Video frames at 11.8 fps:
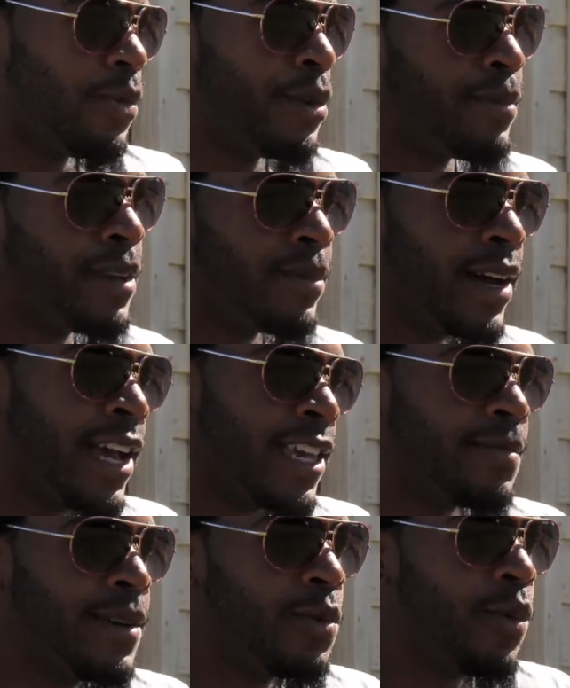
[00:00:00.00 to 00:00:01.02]
when people
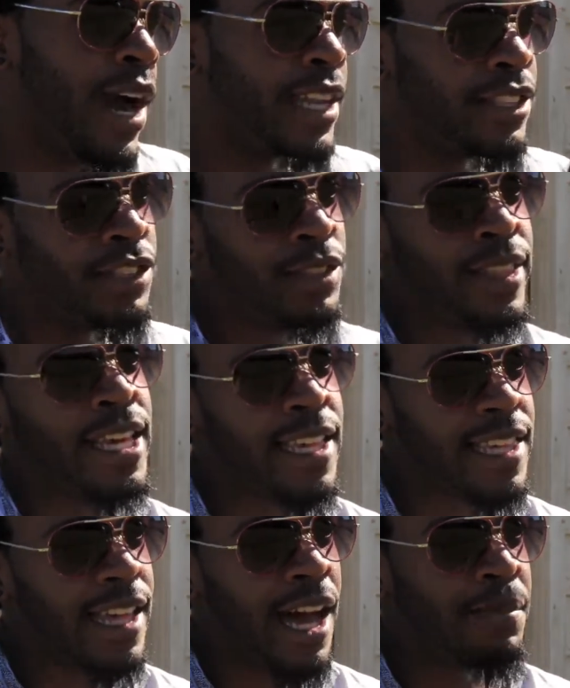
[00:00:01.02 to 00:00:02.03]
ask me, why did you do
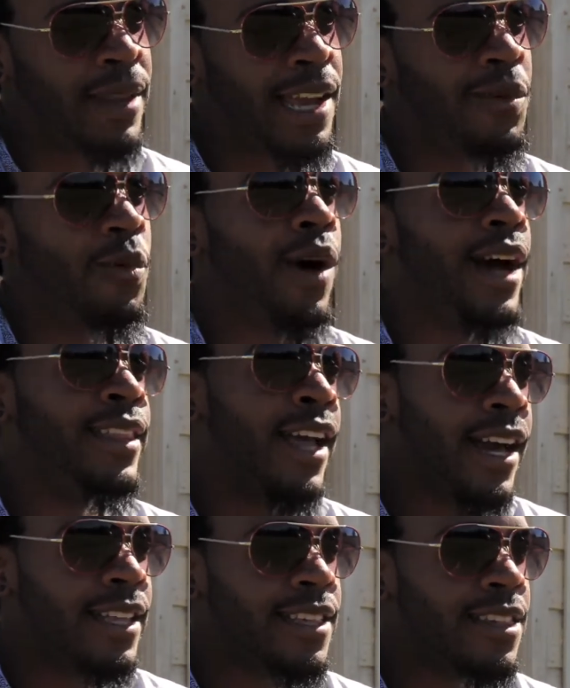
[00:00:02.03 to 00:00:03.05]
this? I'm like, why
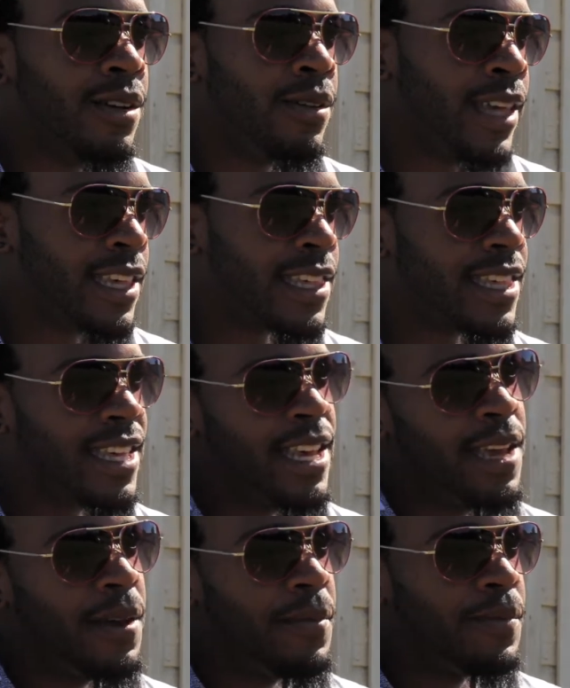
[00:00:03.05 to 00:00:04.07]
not? So that's,
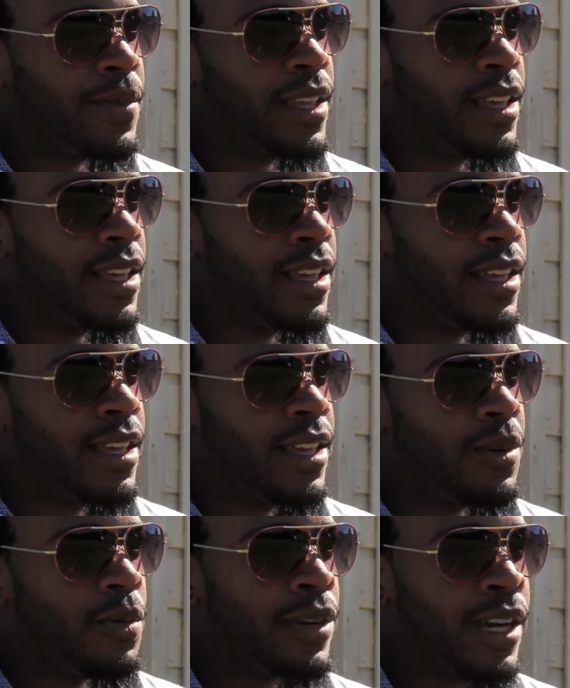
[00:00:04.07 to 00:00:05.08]

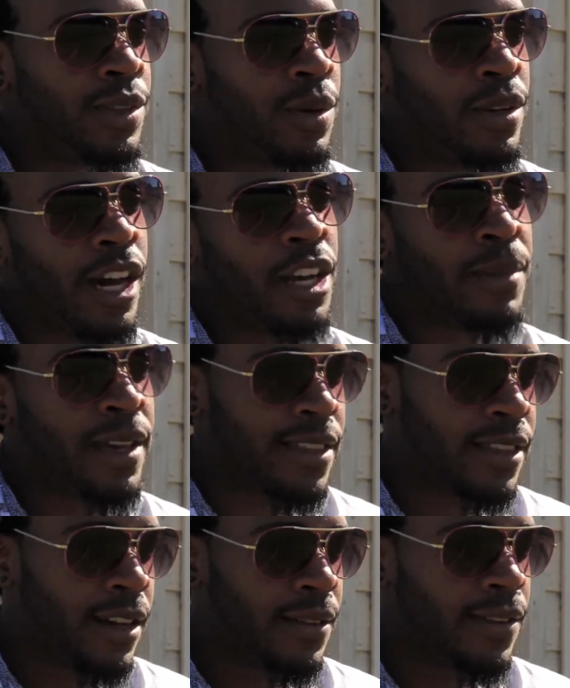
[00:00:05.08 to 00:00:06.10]
when I do a lot of my
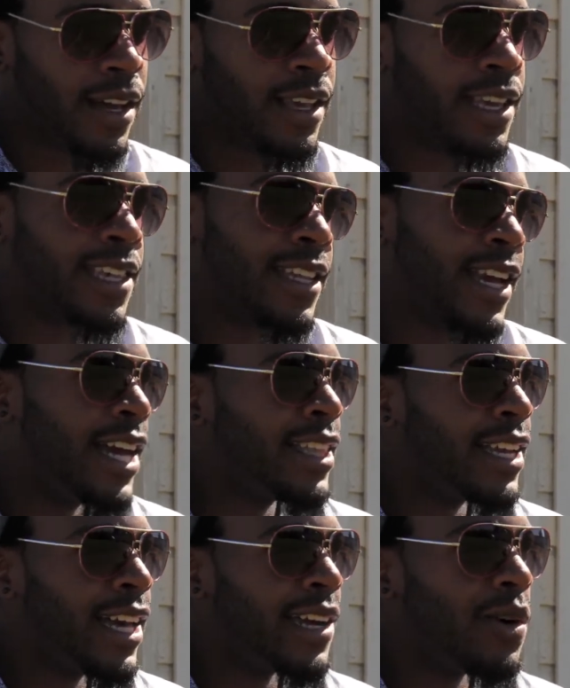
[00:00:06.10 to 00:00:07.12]
stuff, it's kind of
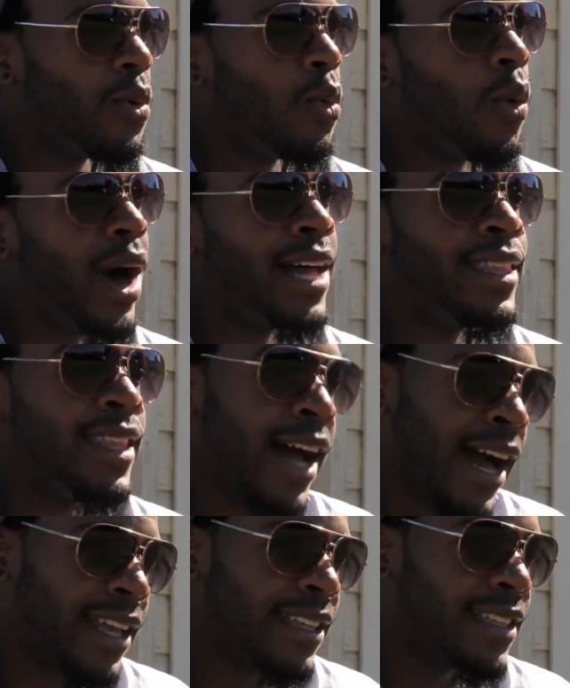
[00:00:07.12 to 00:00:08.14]
like, why not,